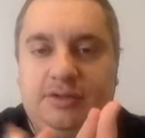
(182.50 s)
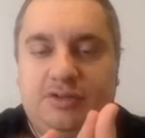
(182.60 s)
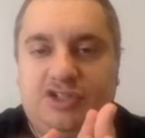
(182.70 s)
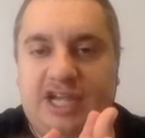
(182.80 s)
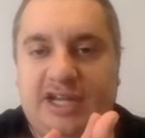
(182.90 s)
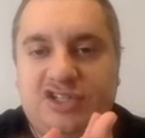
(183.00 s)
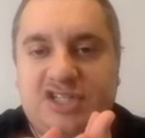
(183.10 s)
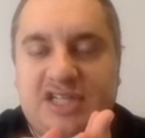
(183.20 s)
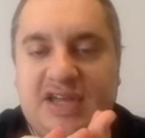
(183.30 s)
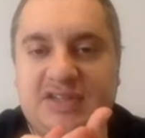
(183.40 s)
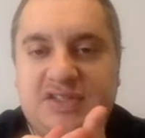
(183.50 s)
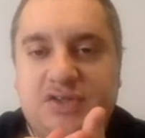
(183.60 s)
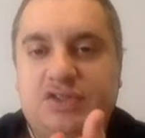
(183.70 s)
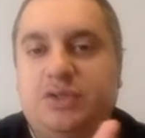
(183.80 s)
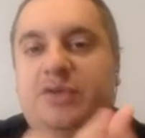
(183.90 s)
change sets or
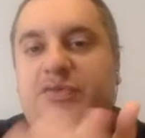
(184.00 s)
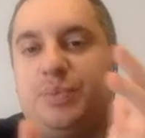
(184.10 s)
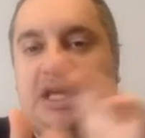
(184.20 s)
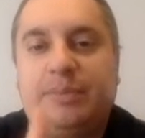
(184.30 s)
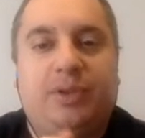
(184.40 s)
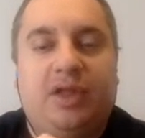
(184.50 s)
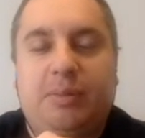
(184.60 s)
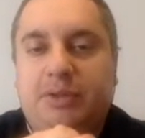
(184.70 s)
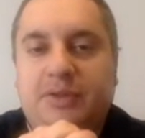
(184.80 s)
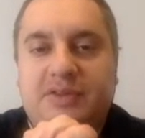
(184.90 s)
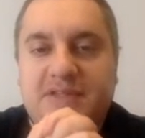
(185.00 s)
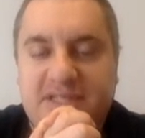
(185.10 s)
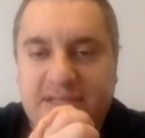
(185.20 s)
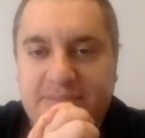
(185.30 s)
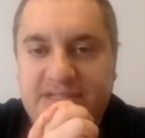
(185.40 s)
two different people uploaded the
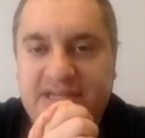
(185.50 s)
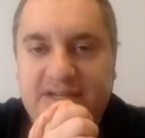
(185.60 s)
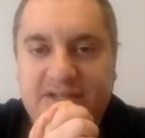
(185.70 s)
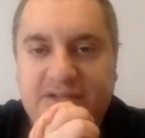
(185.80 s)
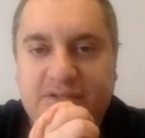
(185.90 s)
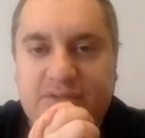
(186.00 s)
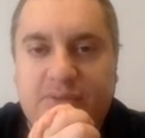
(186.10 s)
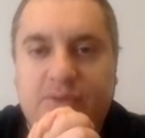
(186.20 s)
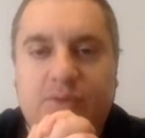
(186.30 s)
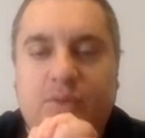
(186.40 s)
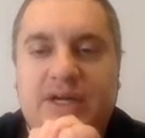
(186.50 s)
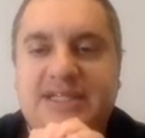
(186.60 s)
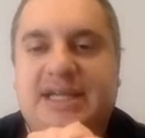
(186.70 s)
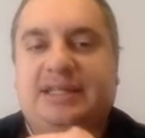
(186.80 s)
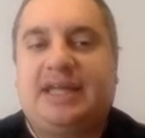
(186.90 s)
same data or what
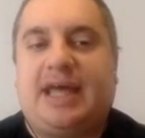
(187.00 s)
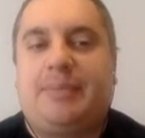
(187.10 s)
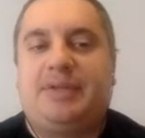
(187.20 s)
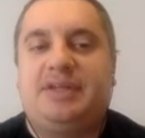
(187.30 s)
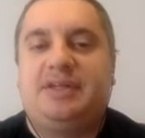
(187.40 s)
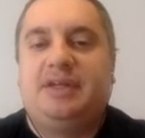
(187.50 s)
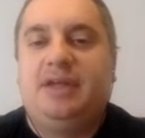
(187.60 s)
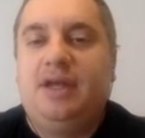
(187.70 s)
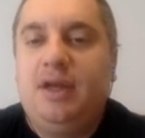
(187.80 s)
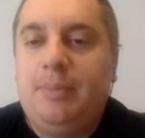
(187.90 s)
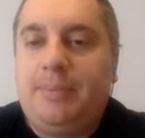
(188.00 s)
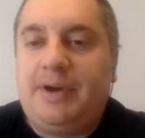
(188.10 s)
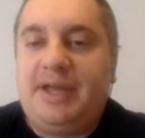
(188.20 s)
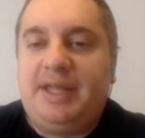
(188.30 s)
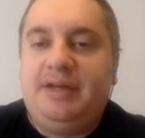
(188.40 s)
exactly happened,
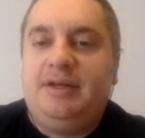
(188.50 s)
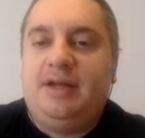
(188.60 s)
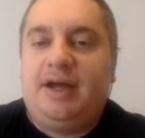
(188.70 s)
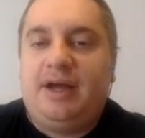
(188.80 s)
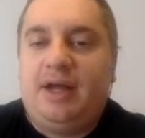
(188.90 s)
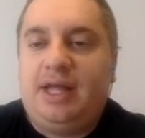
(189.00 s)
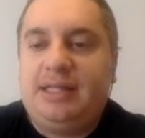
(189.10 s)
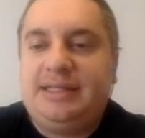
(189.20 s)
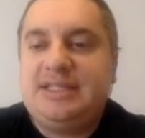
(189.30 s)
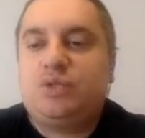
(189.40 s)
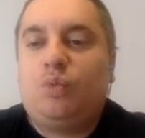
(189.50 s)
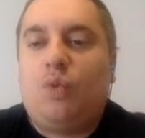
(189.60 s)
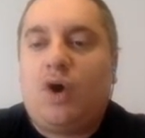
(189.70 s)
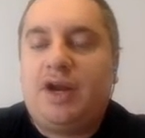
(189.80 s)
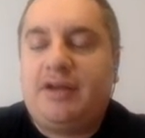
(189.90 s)
but at least
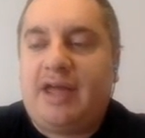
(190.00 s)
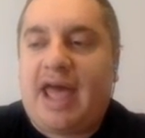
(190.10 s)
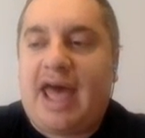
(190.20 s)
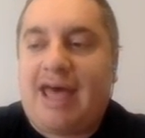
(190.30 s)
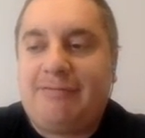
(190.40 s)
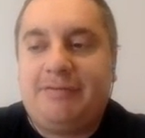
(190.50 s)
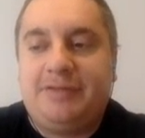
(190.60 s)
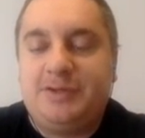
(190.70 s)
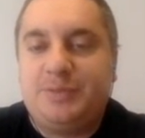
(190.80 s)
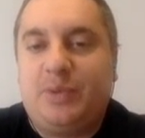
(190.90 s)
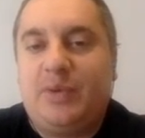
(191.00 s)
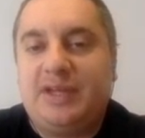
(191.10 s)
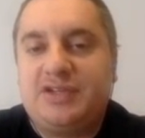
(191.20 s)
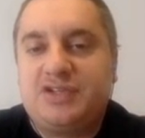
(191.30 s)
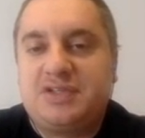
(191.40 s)
one half of those
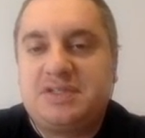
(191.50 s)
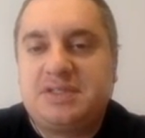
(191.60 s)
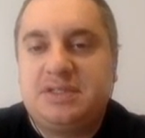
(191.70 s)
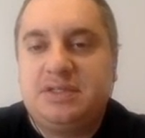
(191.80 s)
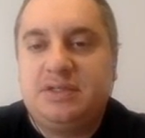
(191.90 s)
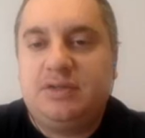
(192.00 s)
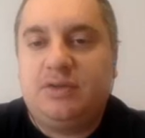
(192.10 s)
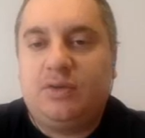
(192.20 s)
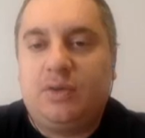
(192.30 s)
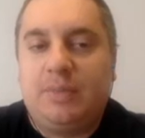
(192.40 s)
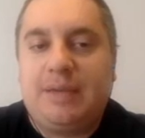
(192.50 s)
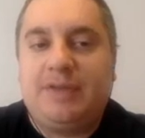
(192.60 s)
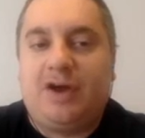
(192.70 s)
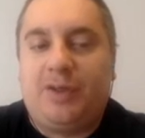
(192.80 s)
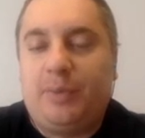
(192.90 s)
points, or
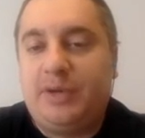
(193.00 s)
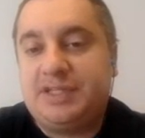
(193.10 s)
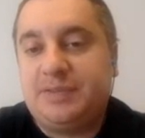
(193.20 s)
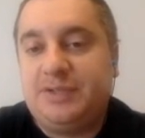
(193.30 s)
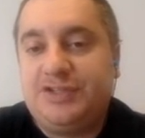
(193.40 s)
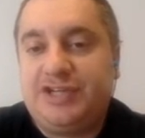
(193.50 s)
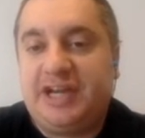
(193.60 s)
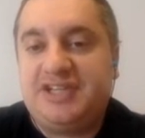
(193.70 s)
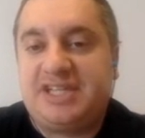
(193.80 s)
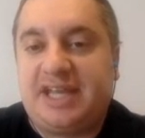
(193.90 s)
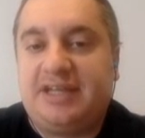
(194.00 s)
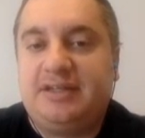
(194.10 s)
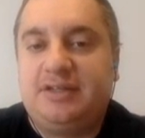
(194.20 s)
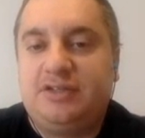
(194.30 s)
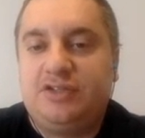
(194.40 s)
maybe all the points from this change set,
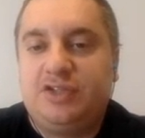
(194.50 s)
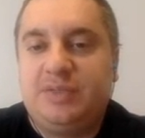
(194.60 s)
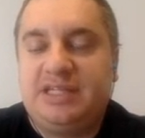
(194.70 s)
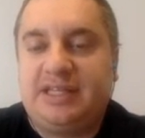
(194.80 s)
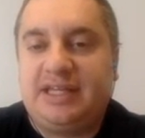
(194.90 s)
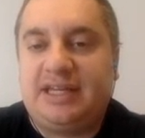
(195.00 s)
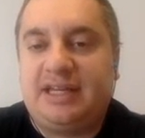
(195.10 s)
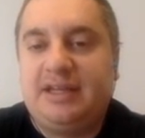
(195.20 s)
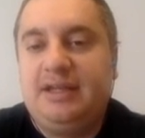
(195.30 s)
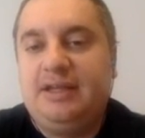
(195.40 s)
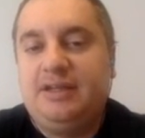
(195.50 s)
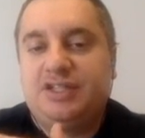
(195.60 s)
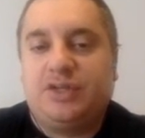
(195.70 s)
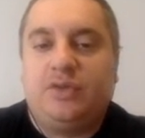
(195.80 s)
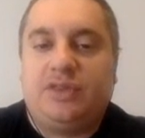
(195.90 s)
should be deleted
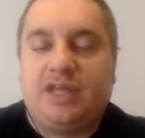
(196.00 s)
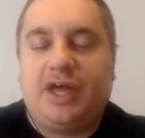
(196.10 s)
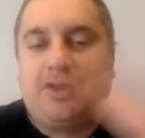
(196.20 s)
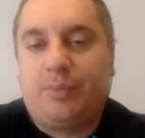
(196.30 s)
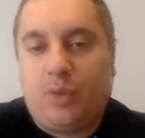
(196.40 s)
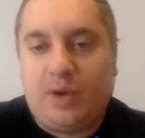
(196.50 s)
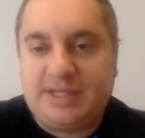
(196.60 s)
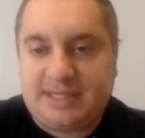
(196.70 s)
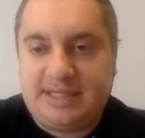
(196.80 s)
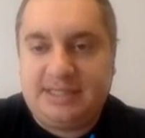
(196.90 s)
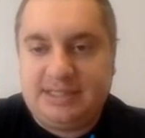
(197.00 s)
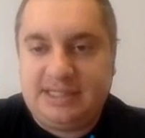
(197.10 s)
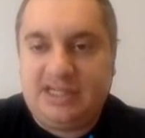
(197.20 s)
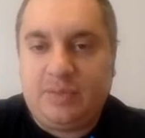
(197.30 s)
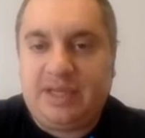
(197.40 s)
so that the other points can
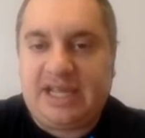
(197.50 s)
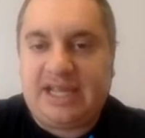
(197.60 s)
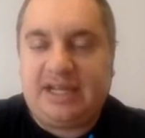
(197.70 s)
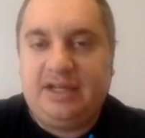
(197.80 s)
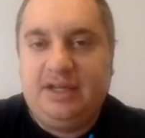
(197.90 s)
continue being